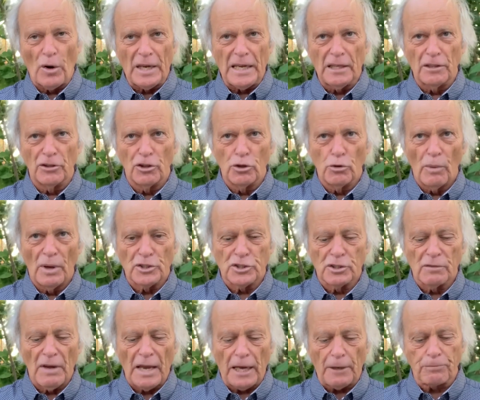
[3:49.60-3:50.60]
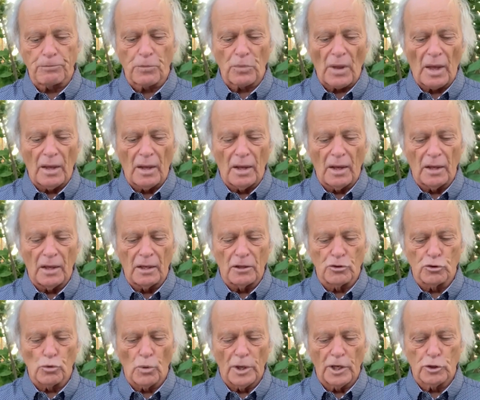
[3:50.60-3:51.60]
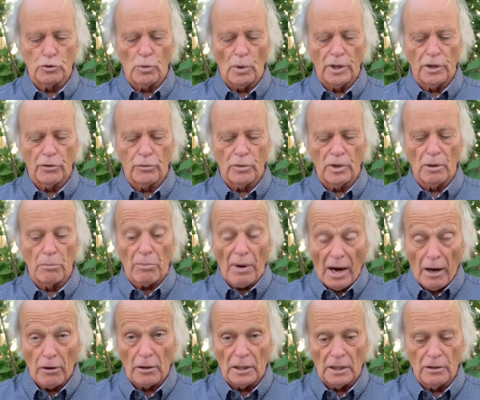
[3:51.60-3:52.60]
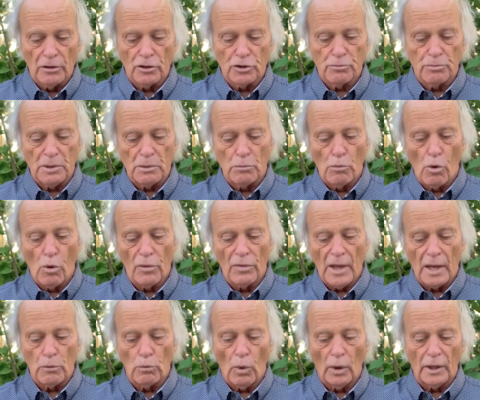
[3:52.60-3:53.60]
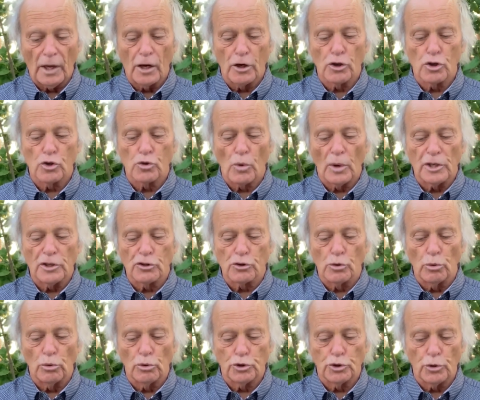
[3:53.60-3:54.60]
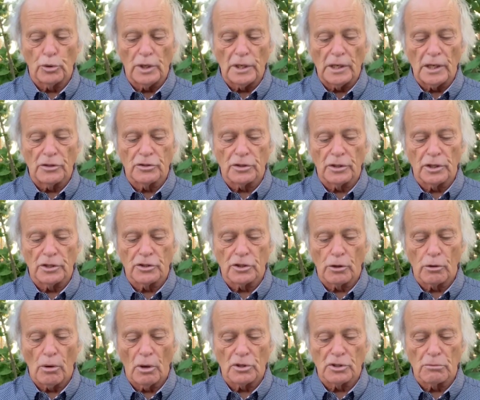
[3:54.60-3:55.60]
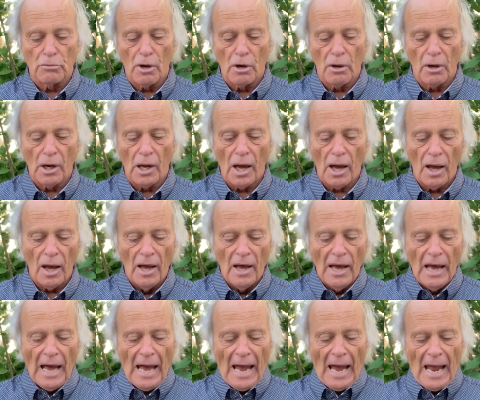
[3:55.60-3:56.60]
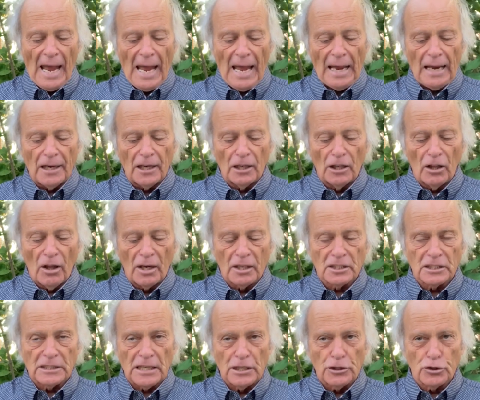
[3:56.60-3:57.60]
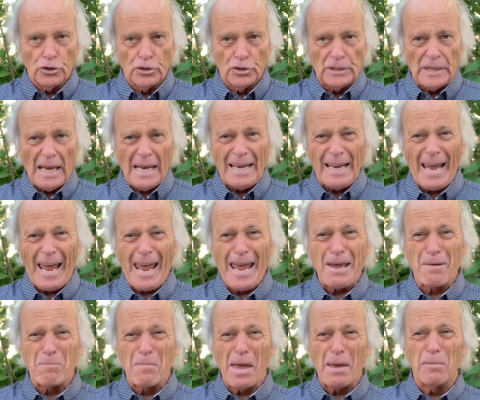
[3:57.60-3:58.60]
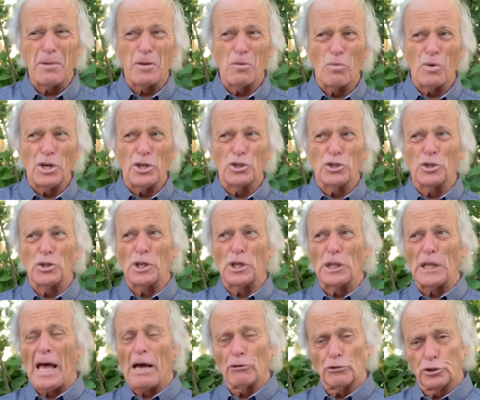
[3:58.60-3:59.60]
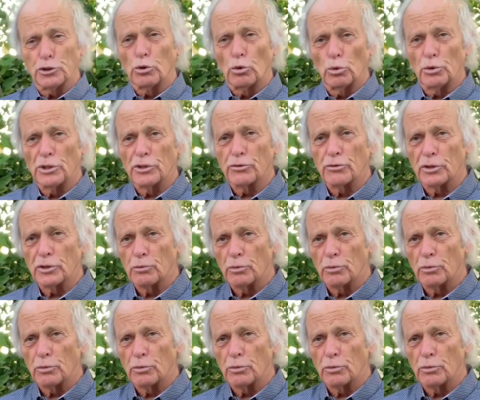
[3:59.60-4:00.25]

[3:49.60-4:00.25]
in the US of A, in 2023, apparently there's been more than 120 school shooting incidents across America. And a lot of states are saying, hey, maybe we should allow school districts,